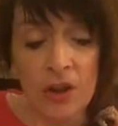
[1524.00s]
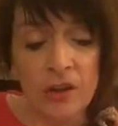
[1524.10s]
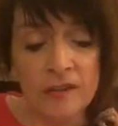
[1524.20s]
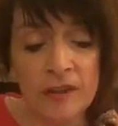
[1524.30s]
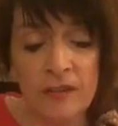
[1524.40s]

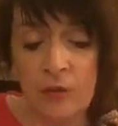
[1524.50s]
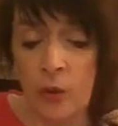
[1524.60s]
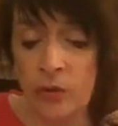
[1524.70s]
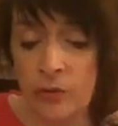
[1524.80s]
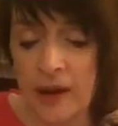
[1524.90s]
So they
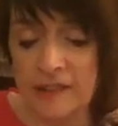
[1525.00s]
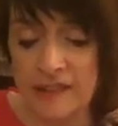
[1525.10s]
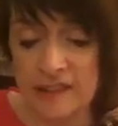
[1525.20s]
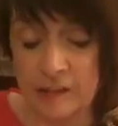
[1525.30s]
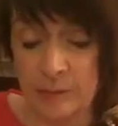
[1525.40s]
forthright
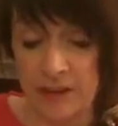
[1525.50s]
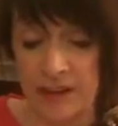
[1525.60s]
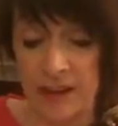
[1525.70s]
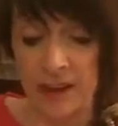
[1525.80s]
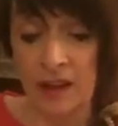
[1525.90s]
did his
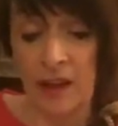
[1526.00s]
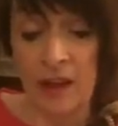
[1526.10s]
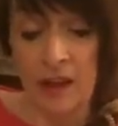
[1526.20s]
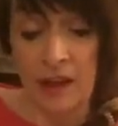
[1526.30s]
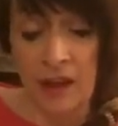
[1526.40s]
bidding
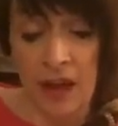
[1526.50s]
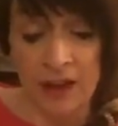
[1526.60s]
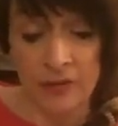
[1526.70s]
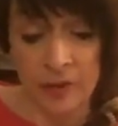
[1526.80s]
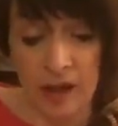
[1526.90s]

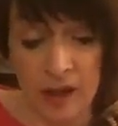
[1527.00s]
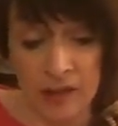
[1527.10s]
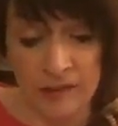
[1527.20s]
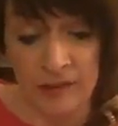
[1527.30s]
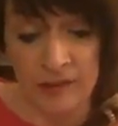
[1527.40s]
as
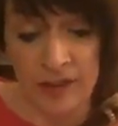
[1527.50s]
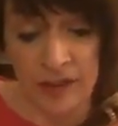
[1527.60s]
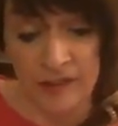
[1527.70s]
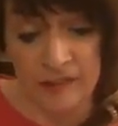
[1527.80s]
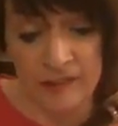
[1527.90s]
regards the
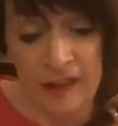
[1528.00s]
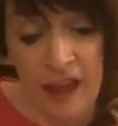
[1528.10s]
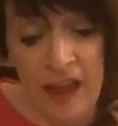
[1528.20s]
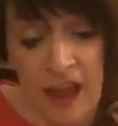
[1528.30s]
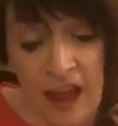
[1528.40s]
viands,
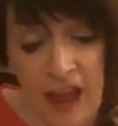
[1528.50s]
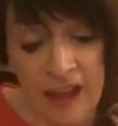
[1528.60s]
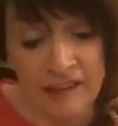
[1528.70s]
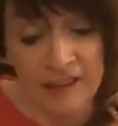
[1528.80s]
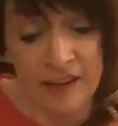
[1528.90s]

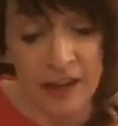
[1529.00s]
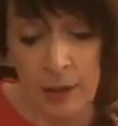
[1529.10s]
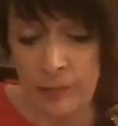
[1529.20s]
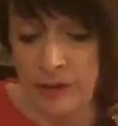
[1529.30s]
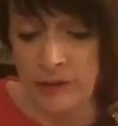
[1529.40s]
and he
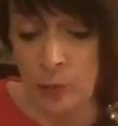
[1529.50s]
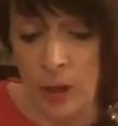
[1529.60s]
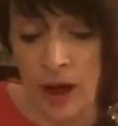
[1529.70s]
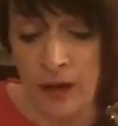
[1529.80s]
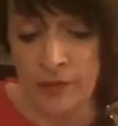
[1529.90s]
accompanied the
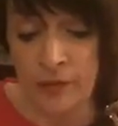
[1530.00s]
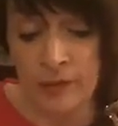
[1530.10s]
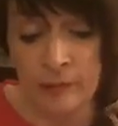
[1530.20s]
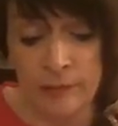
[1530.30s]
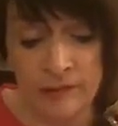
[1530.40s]
wives of
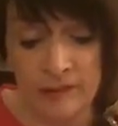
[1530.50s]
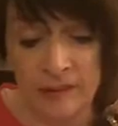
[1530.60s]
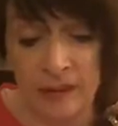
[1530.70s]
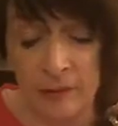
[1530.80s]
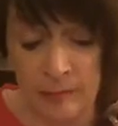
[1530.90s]
the
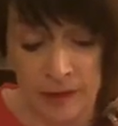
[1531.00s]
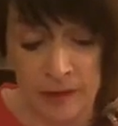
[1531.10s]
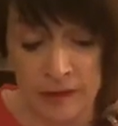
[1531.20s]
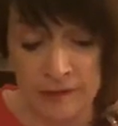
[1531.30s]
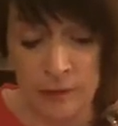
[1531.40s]

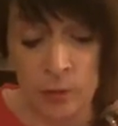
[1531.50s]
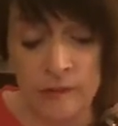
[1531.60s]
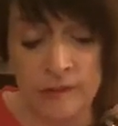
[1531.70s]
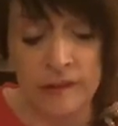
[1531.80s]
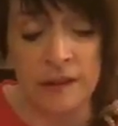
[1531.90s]
emirs and
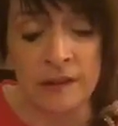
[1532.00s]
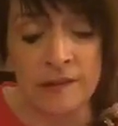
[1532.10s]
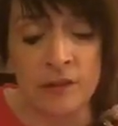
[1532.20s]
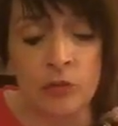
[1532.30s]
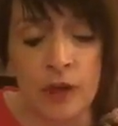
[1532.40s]

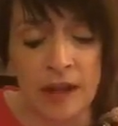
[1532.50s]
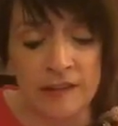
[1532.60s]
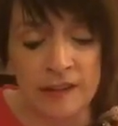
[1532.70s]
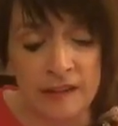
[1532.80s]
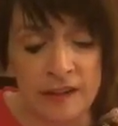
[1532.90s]
wazirs and
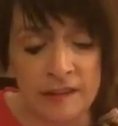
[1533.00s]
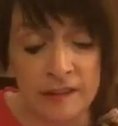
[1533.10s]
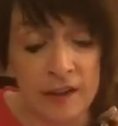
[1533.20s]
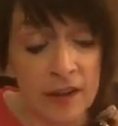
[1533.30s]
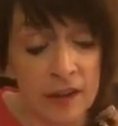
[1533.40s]
grandees,
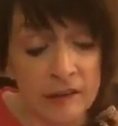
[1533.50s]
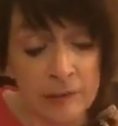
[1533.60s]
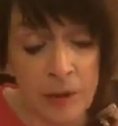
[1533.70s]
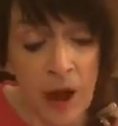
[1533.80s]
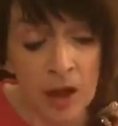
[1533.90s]

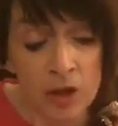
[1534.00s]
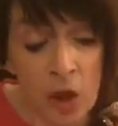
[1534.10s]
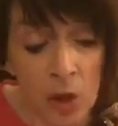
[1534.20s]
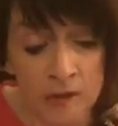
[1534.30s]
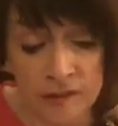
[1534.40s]
depart
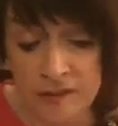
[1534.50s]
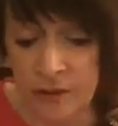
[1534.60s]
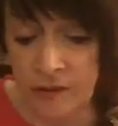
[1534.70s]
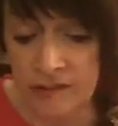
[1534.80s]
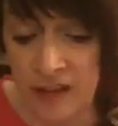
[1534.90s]
not
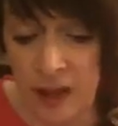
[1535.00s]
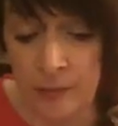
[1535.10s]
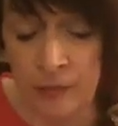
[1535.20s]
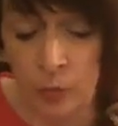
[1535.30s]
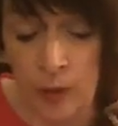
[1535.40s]
until the time
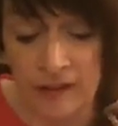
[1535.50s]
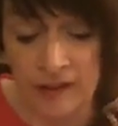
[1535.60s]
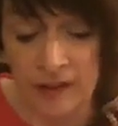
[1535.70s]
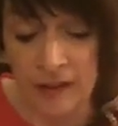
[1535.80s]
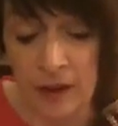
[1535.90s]
of the
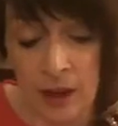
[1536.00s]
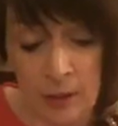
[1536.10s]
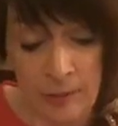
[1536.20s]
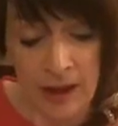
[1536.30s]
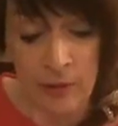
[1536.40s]
wedding
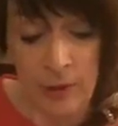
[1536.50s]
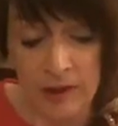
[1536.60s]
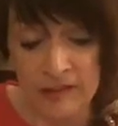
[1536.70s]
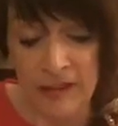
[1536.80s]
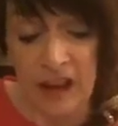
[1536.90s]

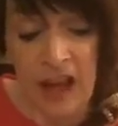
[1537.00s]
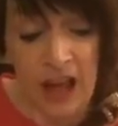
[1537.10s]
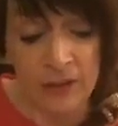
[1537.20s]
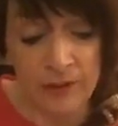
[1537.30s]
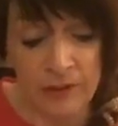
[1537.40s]
banquet
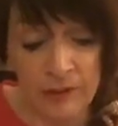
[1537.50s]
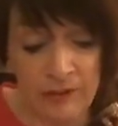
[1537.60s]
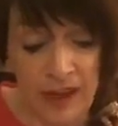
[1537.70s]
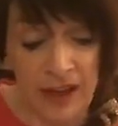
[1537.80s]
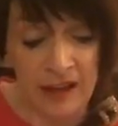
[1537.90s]
and of the
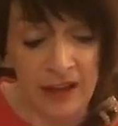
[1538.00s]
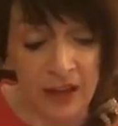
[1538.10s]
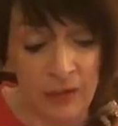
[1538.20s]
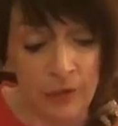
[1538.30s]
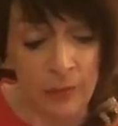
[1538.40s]
unveiling
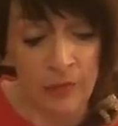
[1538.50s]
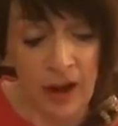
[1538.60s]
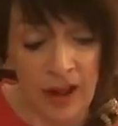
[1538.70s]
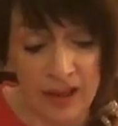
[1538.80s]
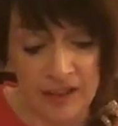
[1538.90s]
of the
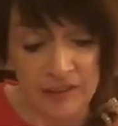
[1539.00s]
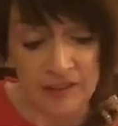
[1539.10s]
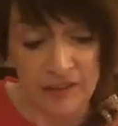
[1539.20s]
bride.